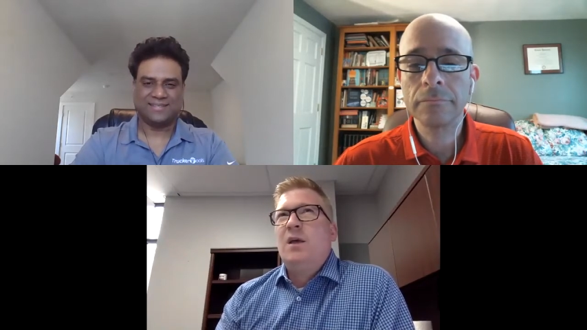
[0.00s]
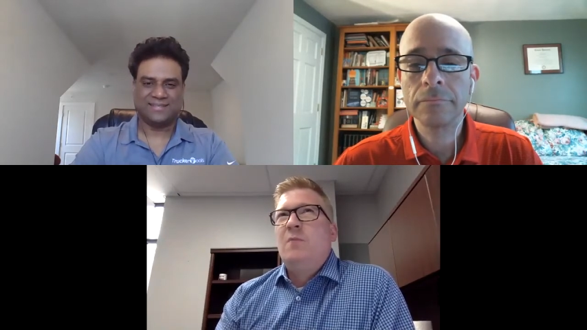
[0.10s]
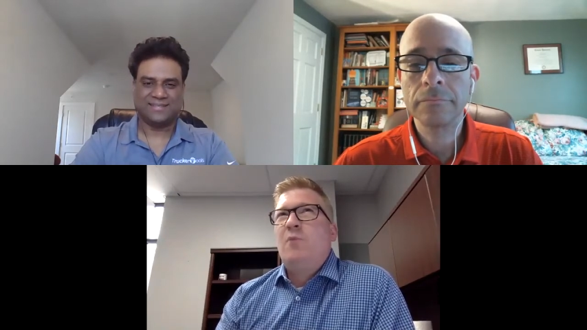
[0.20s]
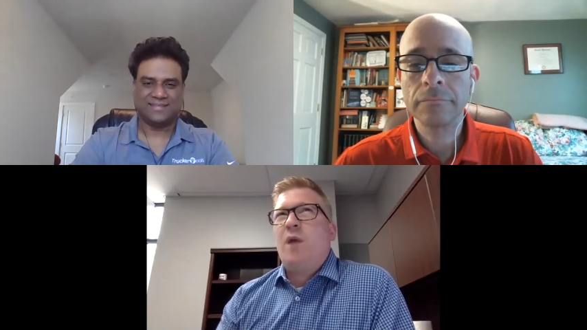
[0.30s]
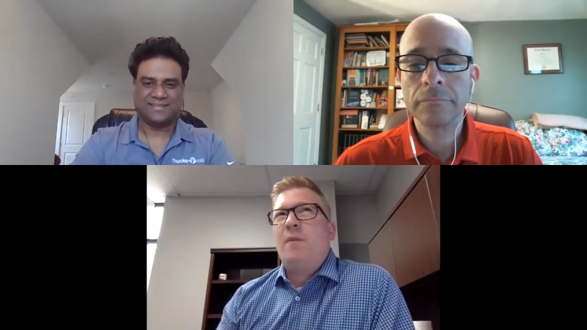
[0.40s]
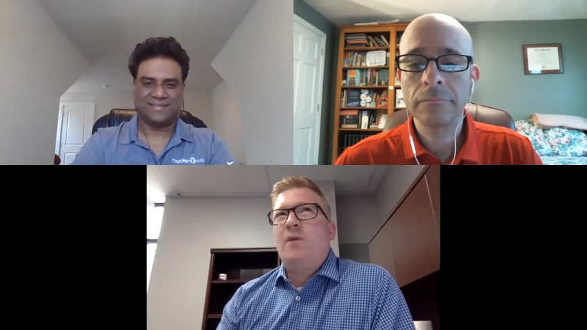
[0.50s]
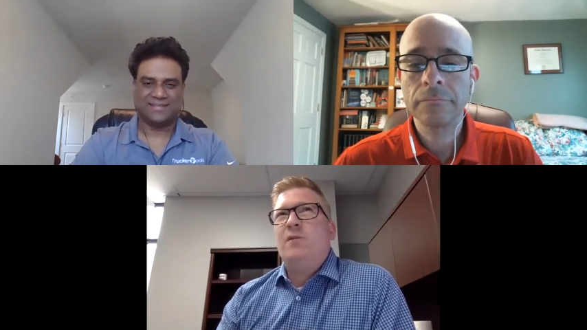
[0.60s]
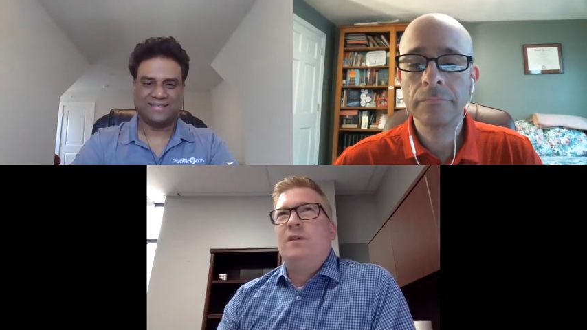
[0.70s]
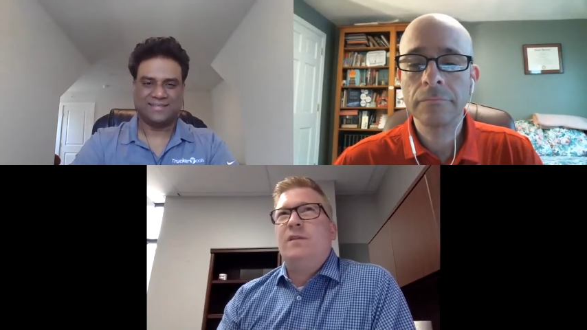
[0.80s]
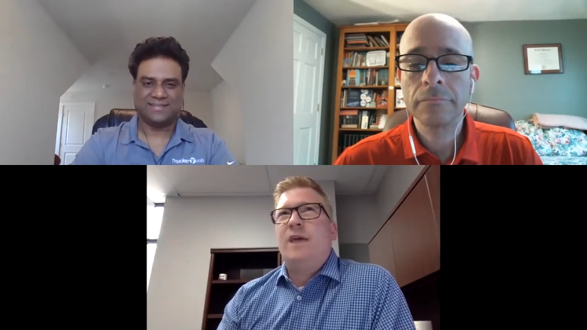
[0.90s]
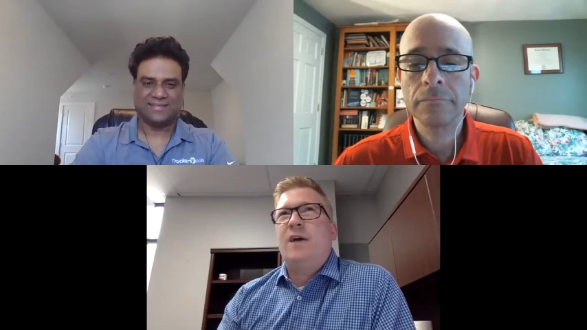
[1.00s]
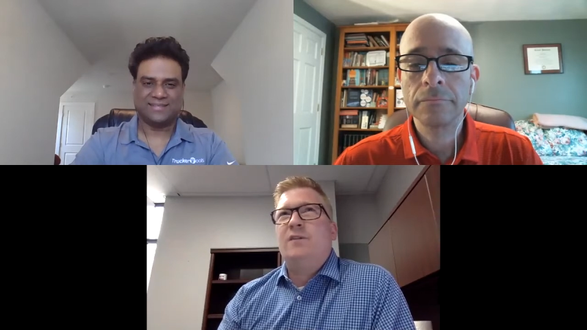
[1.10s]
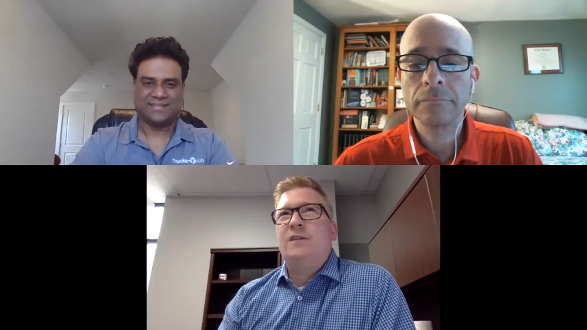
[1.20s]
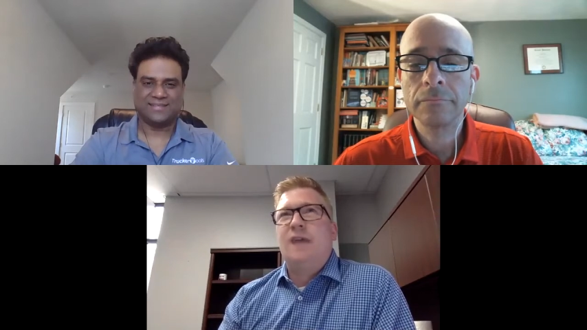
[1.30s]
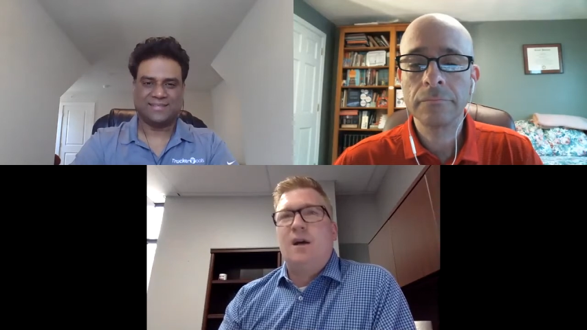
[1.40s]
Speaker 1: primarily the L
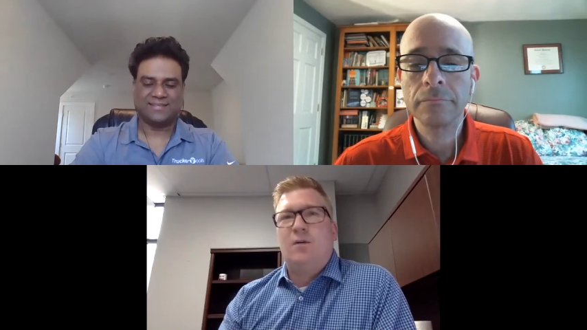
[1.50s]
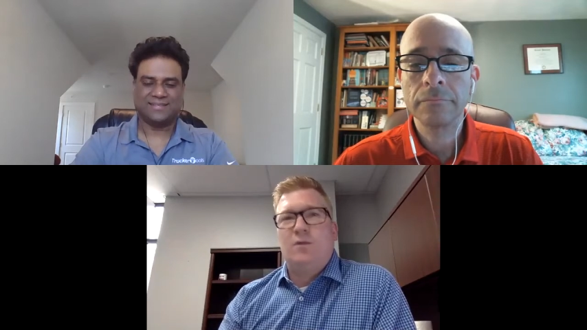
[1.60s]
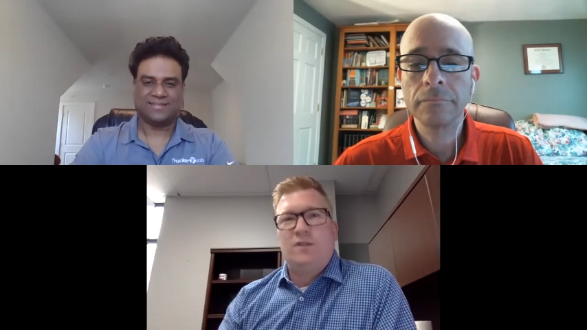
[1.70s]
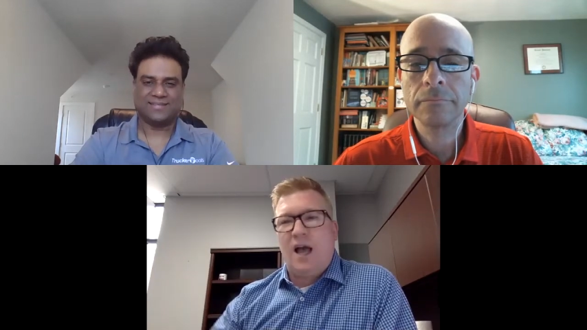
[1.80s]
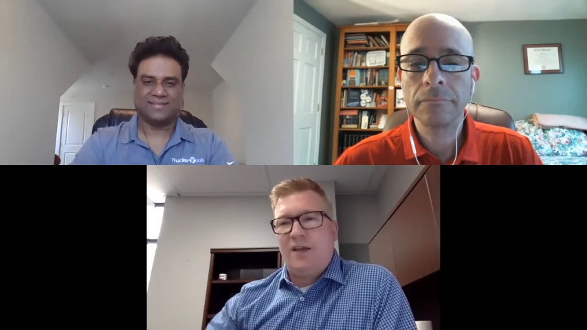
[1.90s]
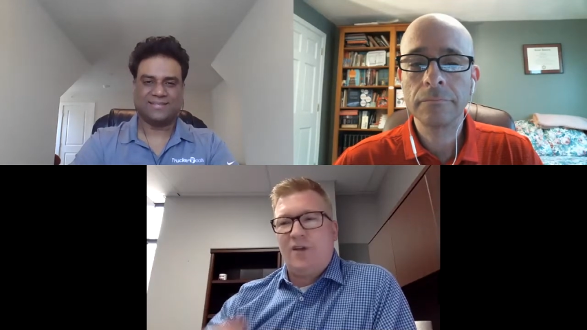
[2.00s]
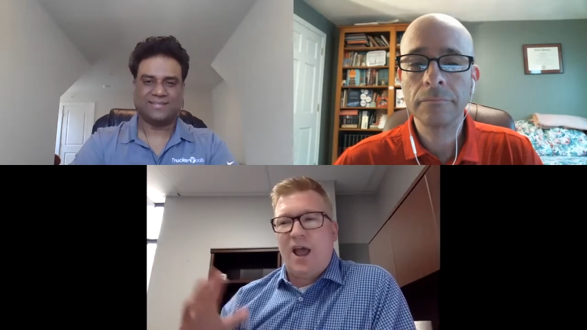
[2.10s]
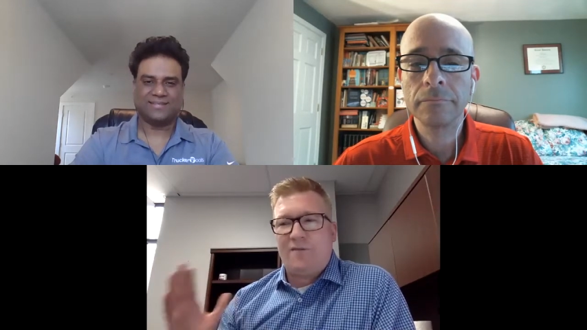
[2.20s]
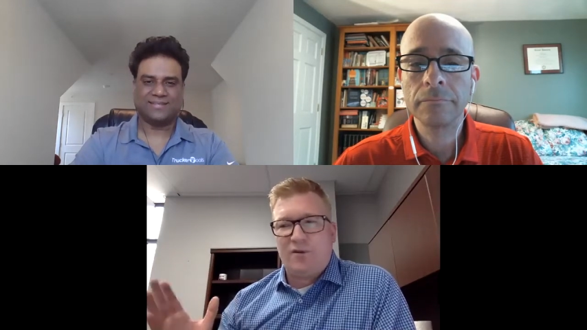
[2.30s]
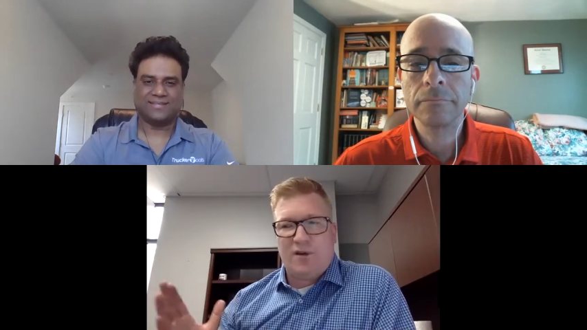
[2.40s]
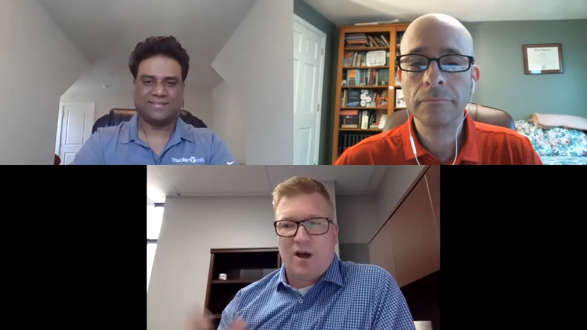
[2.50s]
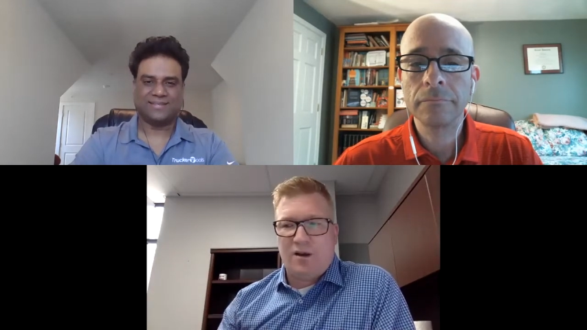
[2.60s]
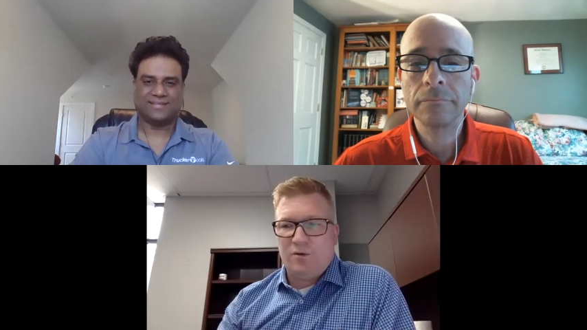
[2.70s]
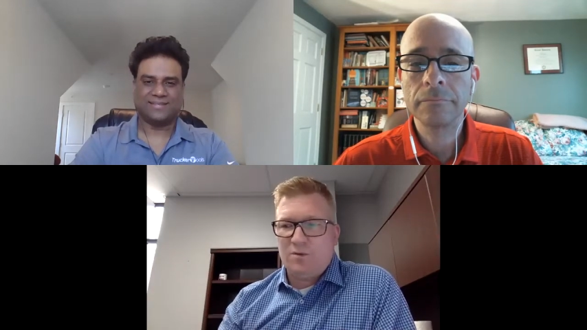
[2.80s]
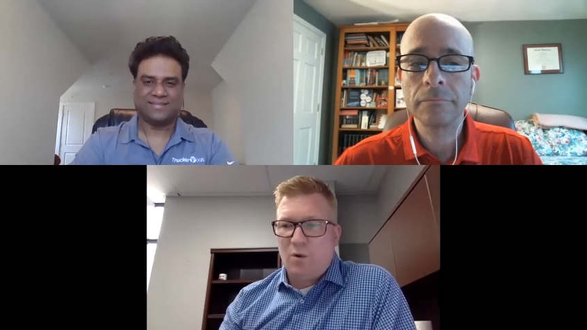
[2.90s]
T L was kind of an afterthought.
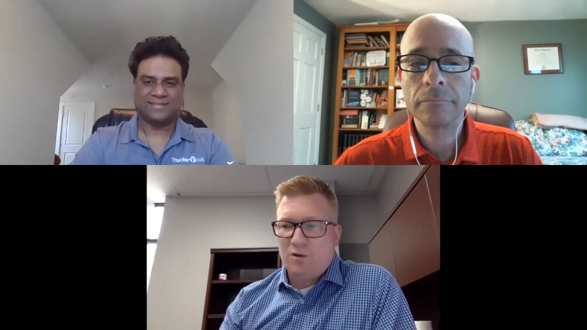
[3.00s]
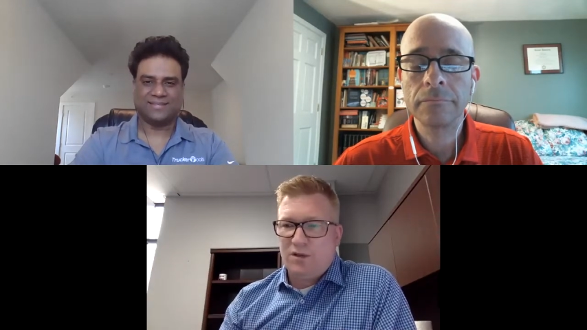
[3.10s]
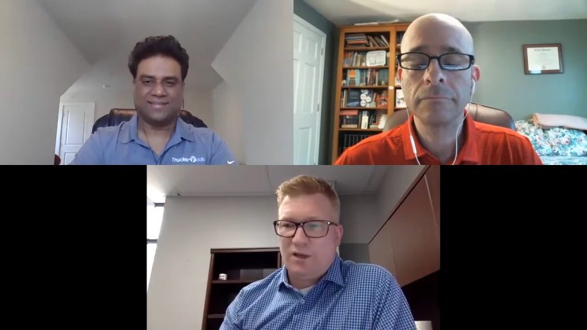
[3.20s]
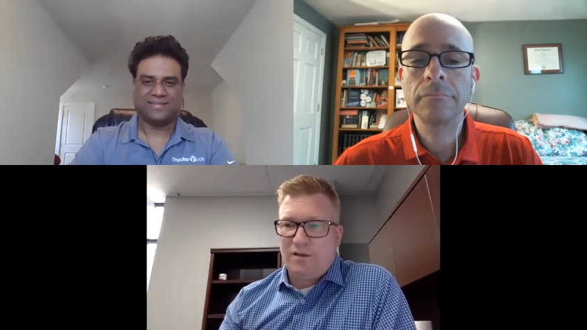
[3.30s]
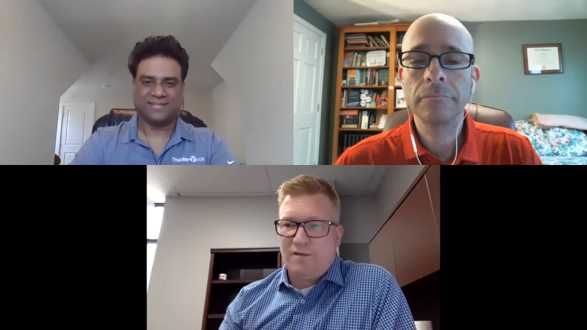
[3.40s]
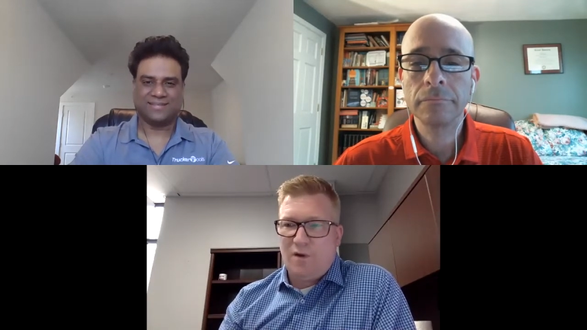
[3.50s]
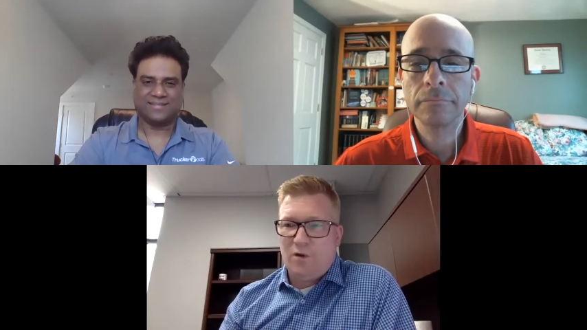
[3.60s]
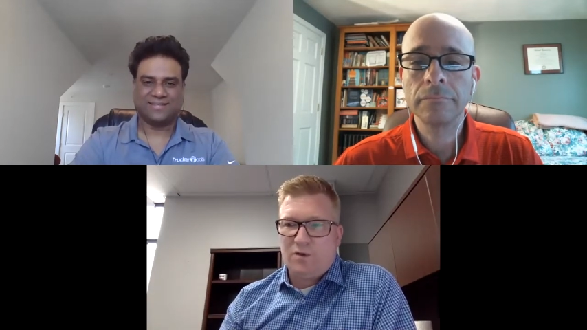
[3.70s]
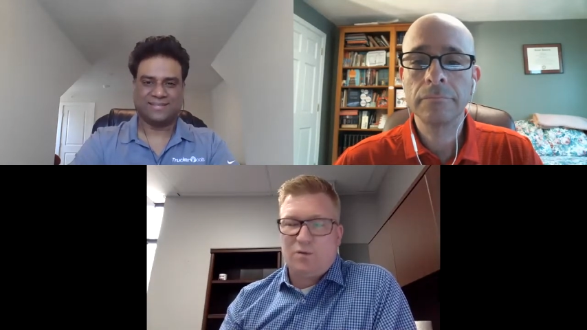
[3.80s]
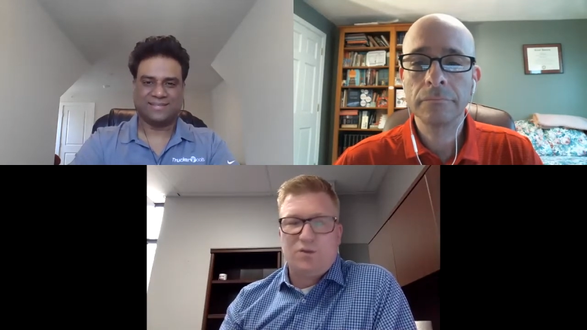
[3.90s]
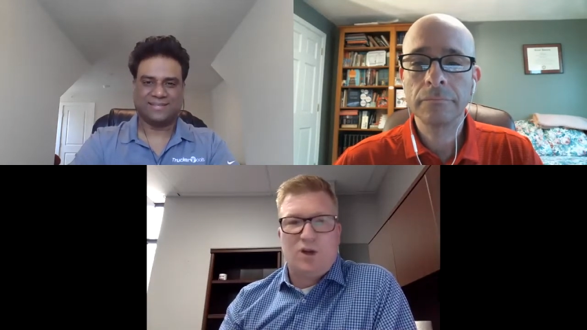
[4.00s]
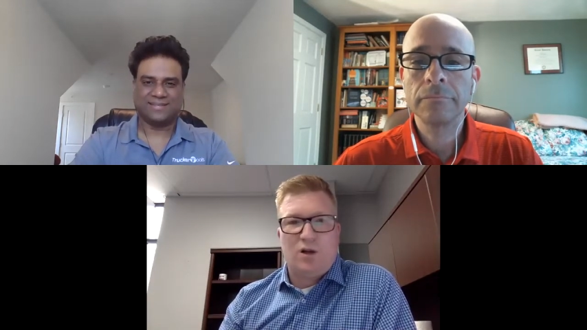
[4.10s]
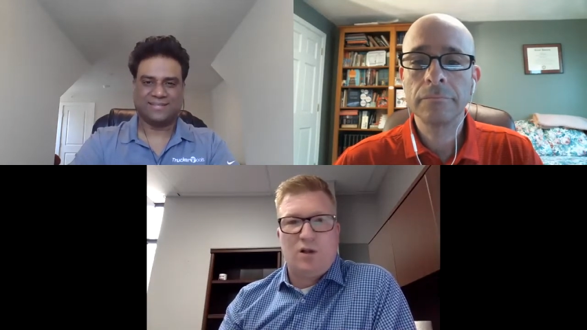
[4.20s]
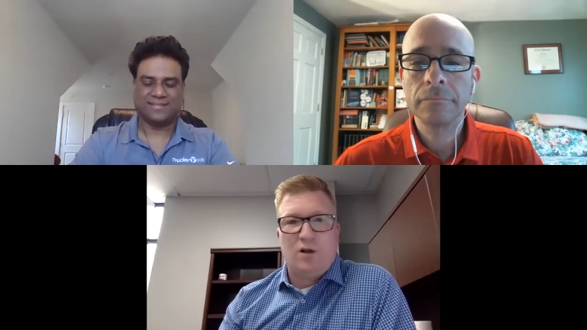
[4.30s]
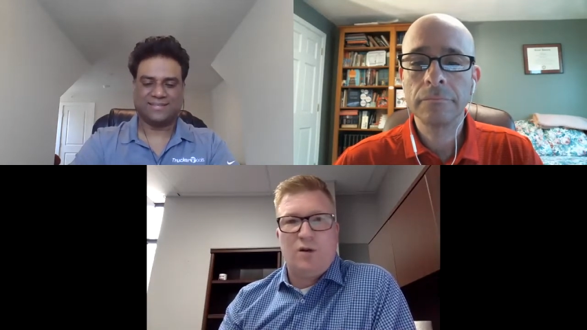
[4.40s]
It was mostly the focus was truckload.